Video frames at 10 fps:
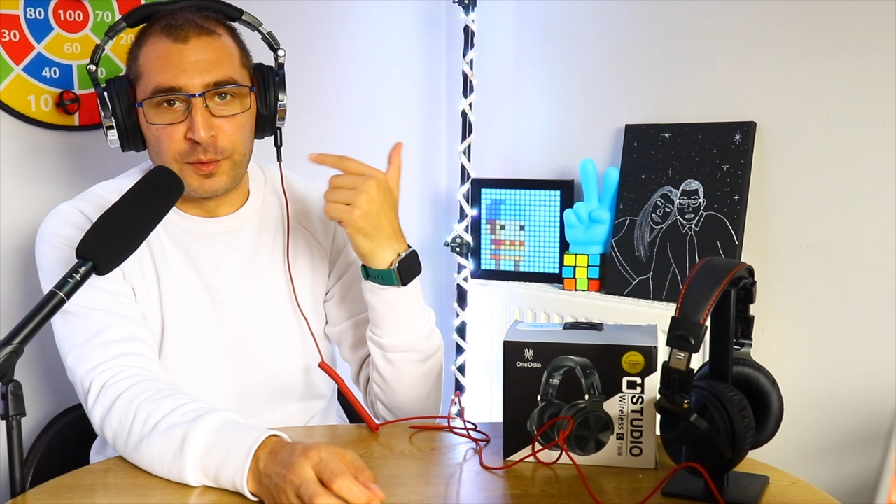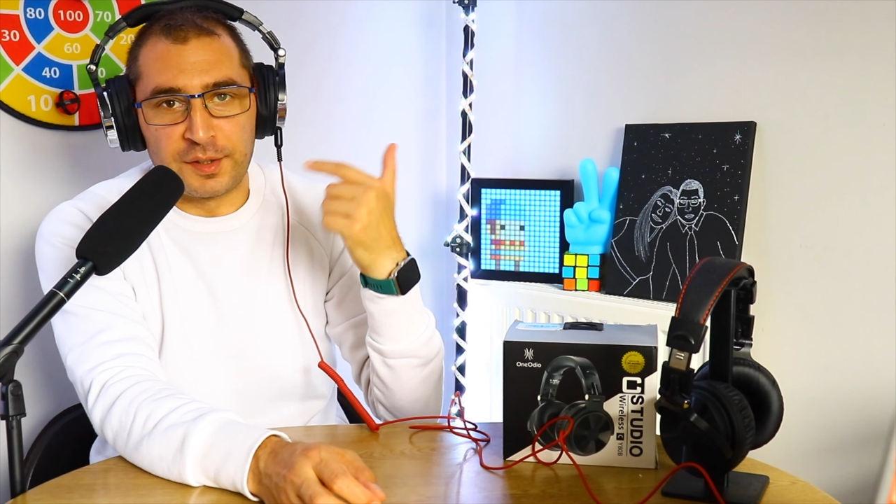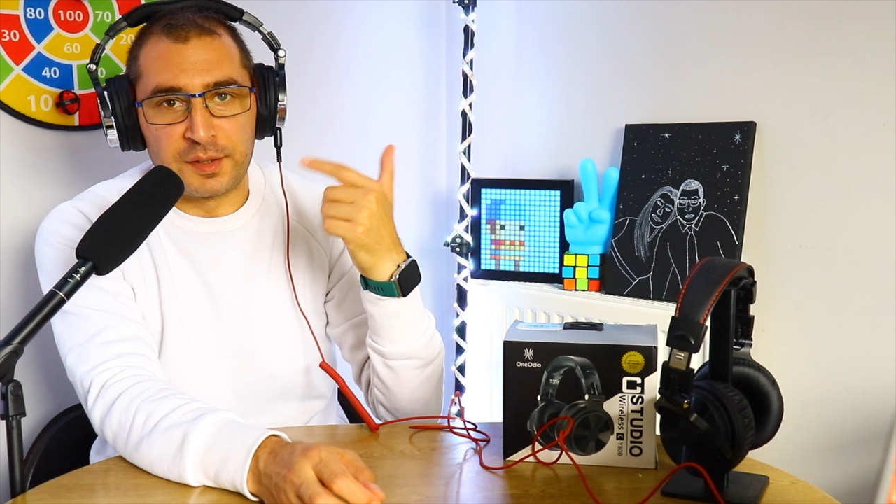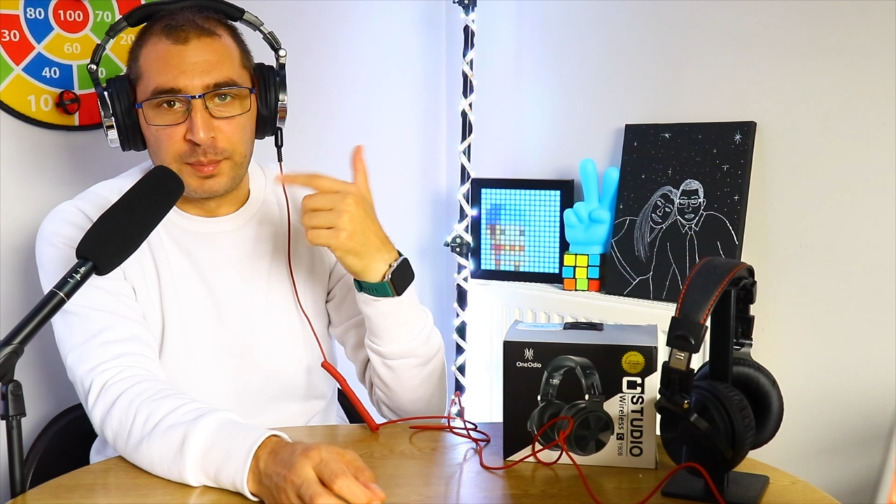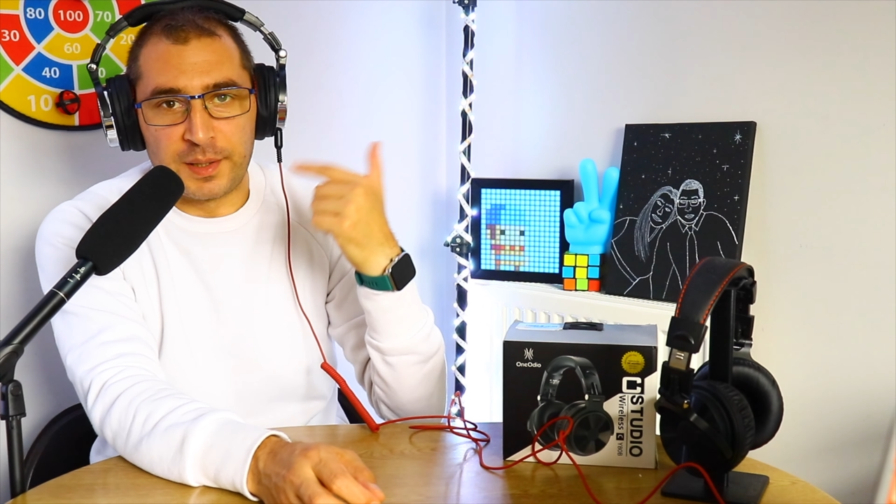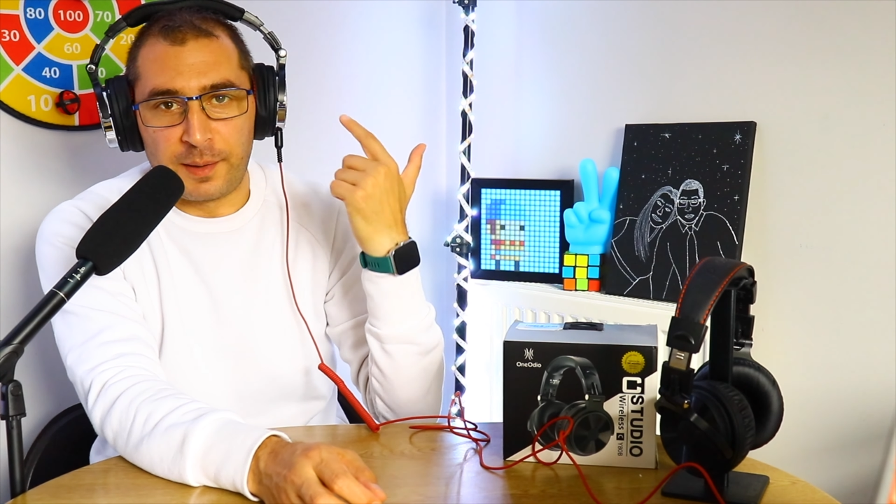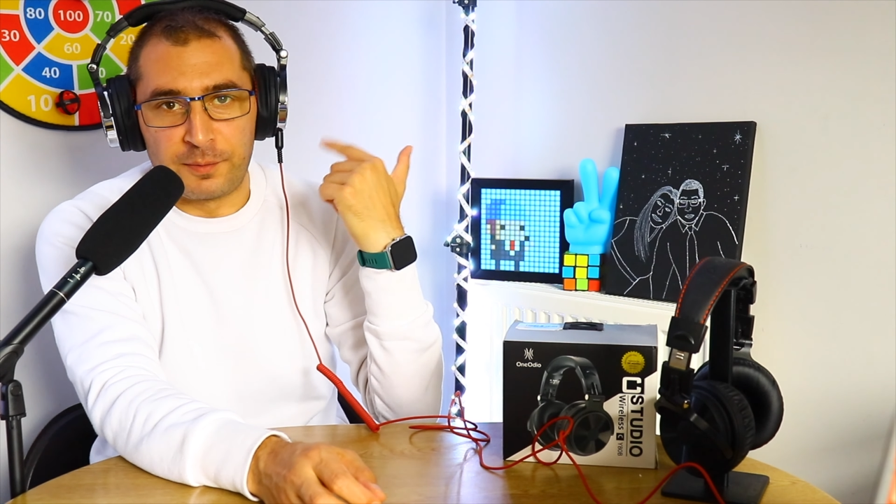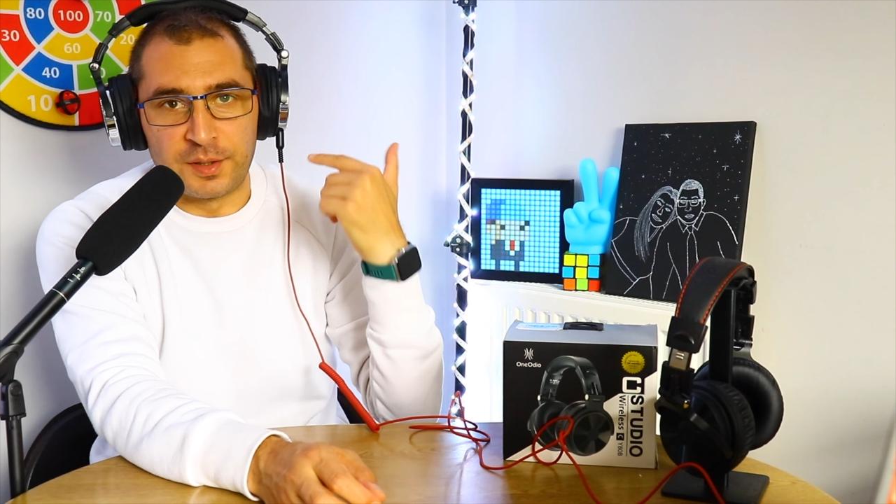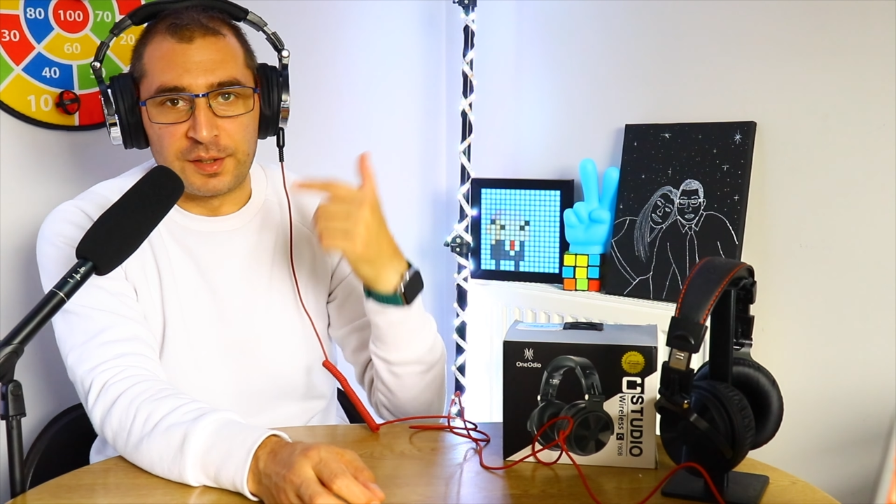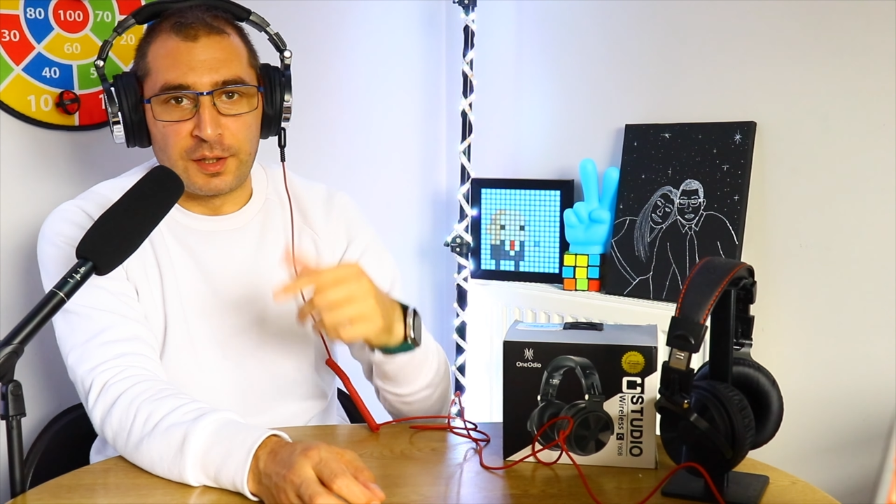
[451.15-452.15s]
doesn't pick up
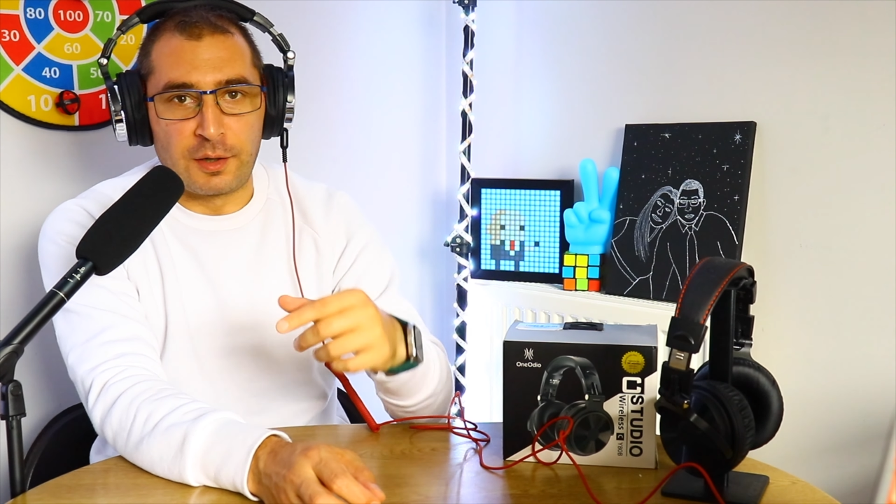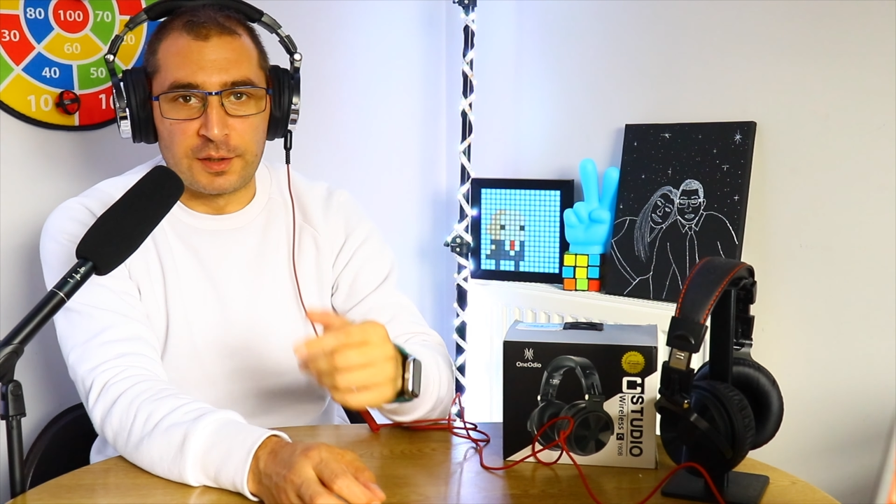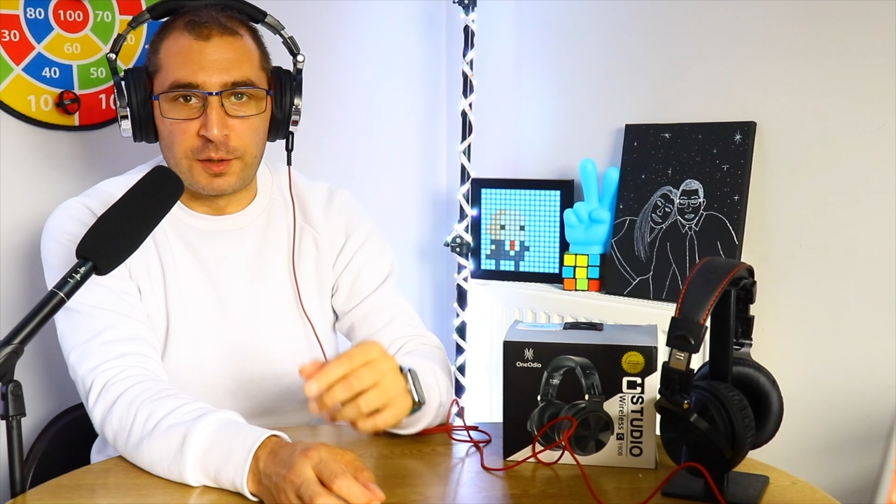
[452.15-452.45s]
the sound,